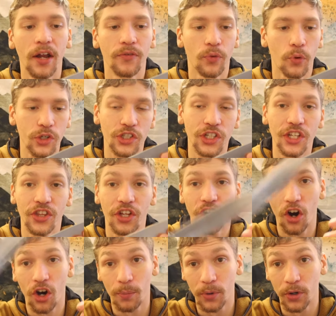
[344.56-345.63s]
Unfortunately, the
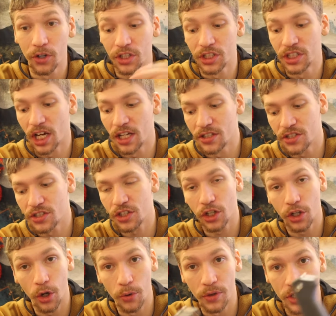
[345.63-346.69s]
Garberg does
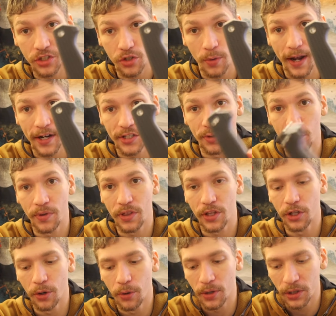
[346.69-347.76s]
go this direction with,
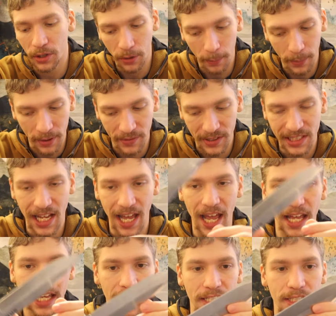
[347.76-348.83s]
you know, a little bit of a
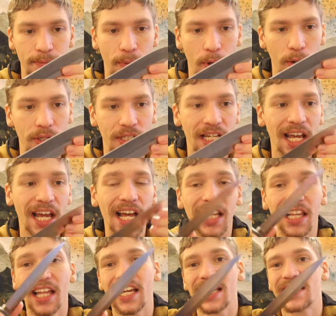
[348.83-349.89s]
tang exposed.
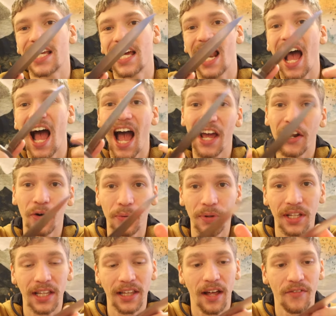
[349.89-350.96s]
Like I said, I don't
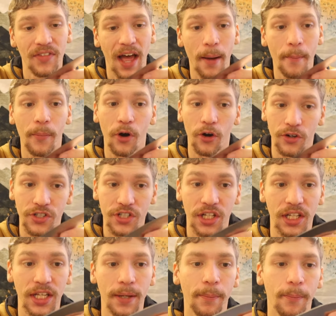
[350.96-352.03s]
really love that
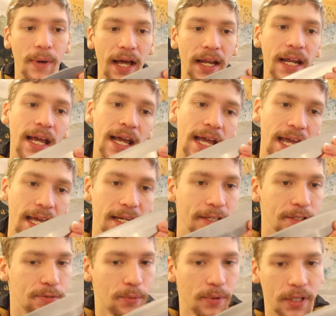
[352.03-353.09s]
personally, but it
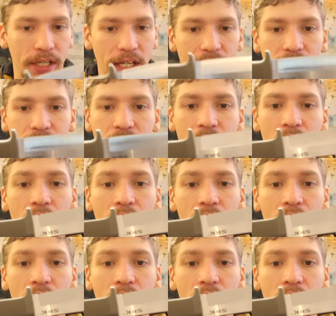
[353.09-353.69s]
is what it is.